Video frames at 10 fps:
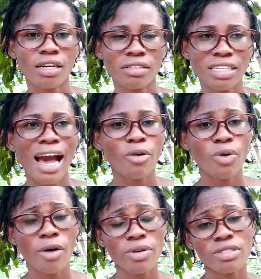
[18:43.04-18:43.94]
Yeah,
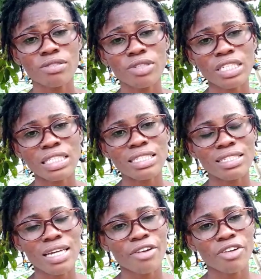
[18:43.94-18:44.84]
I was still eating
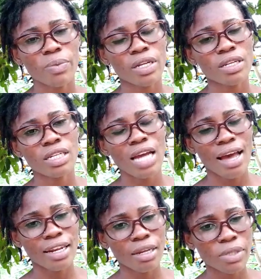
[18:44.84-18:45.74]
dairy, but then
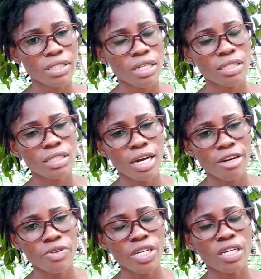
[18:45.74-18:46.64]
I limited
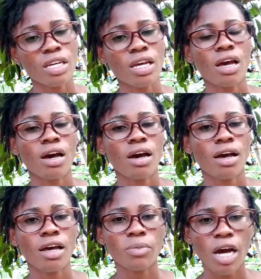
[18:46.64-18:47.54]
dairy,
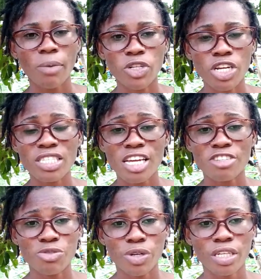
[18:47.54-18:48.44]
carbonated
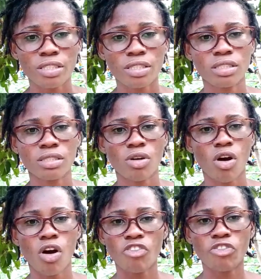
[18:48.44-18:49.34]
drinks
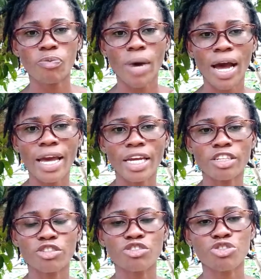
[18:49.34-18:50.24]
of my
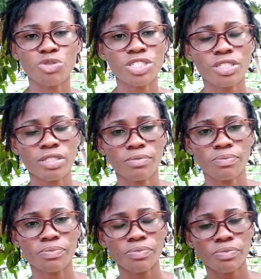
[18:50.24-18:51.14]
nutrition
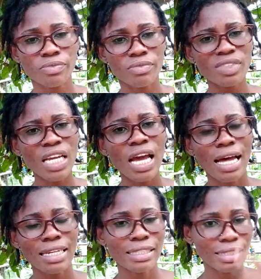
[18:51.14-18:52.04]

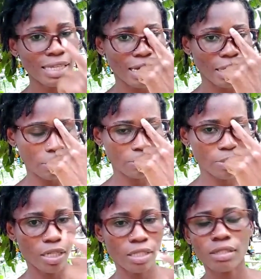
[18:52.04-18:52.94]
at that time.
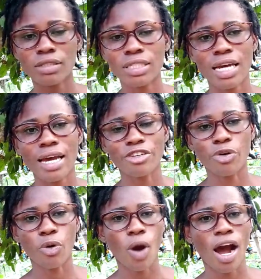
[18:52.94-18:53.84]
Little did I
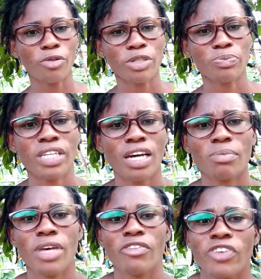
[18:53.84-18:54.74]
know I would become
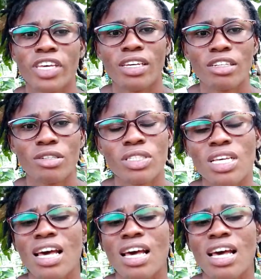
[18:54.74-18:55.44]
a vegan because